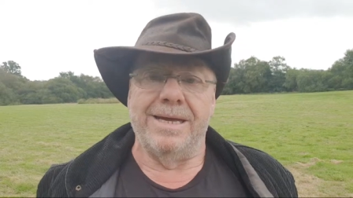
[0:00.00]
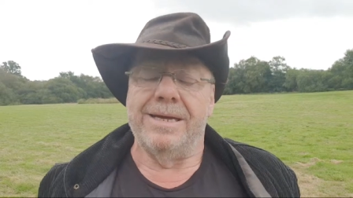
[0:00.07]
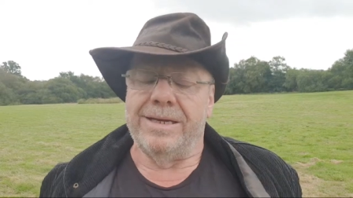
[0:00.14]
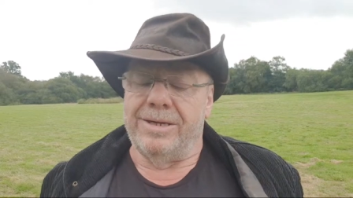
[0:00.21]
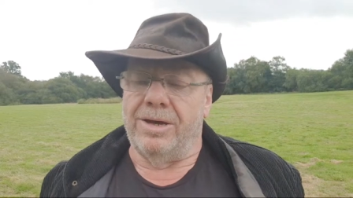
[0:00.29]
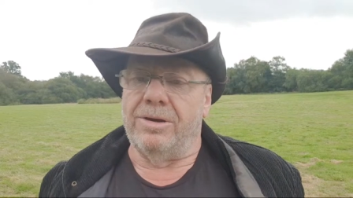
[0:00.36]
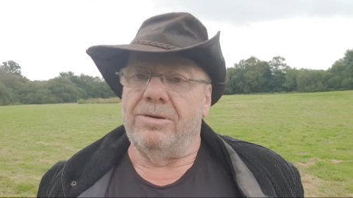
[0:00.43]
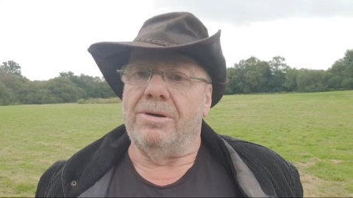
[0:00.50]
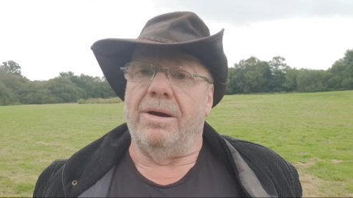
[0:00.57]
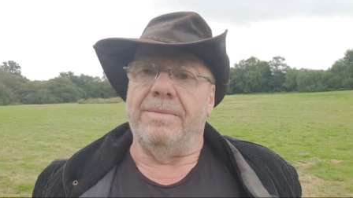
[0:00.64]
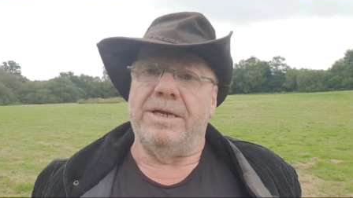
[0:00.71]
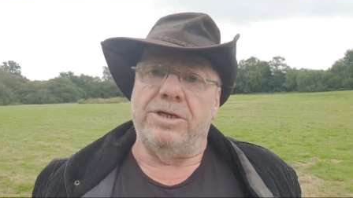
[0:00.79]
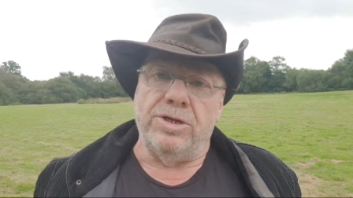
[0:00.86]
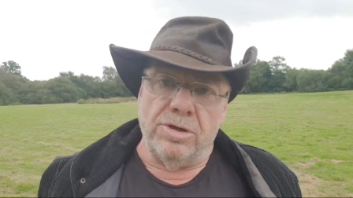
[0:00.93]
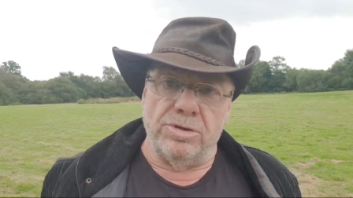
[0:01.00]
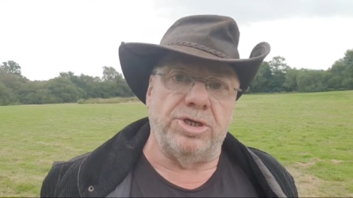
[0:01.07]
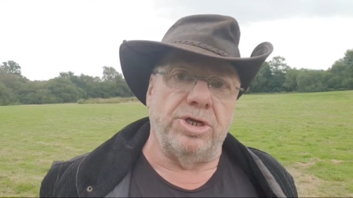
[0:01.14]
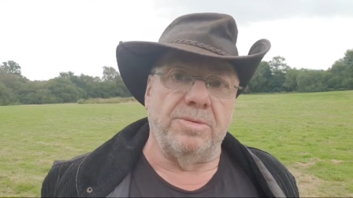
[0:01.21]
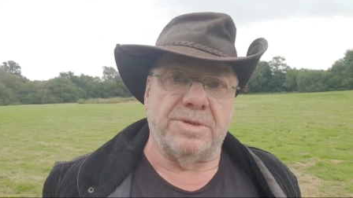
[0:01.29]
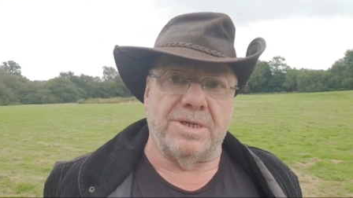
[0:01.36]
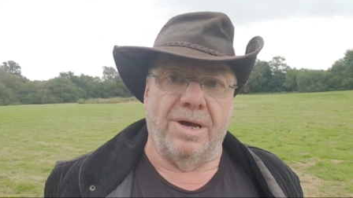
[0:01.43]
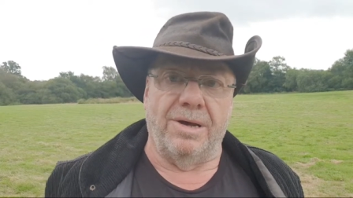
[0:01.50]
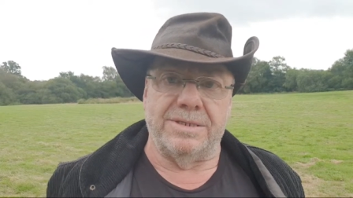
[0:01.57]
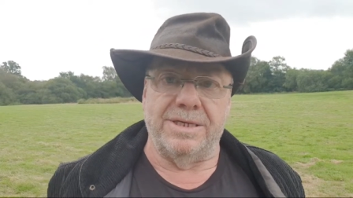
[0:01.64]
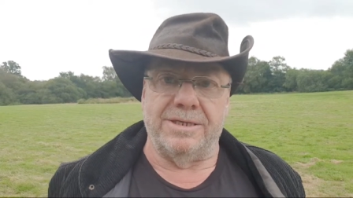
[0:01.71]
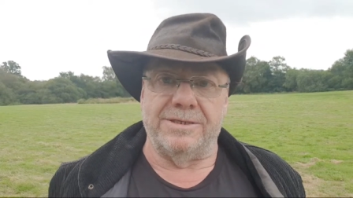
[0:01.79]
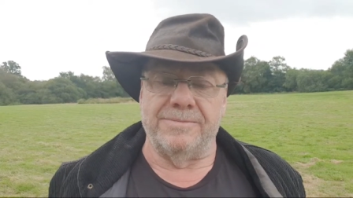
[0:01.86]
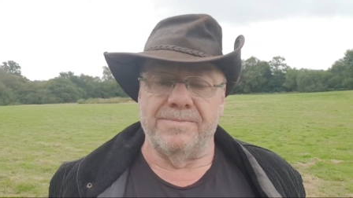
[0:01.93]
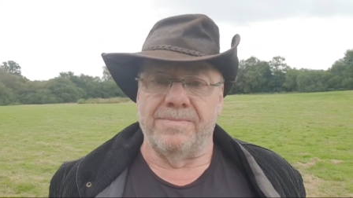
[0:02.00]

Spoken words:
YouTube started